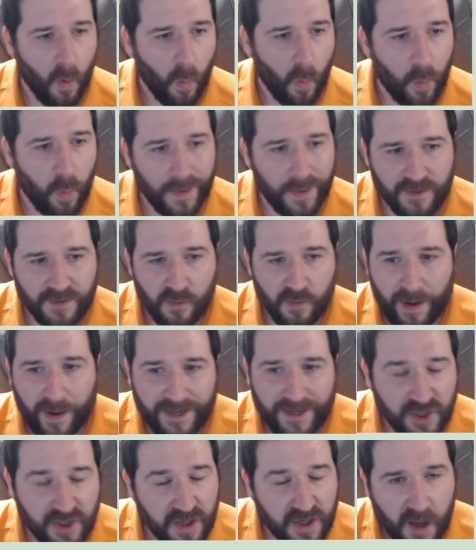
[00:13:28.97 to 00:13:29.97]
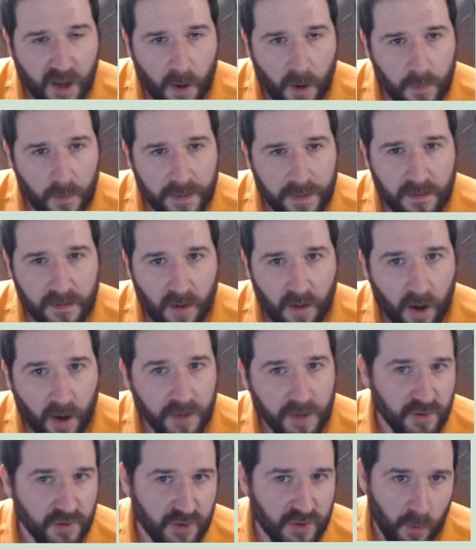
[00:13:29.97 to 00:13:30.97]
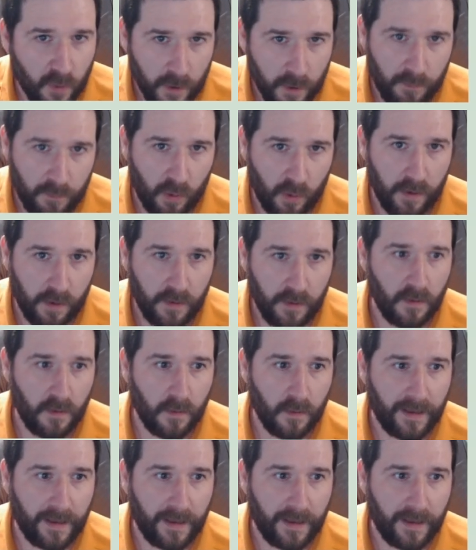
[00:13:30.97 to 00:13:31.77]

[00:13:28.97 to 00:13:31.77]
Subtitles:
what direction to go in on your storyboard.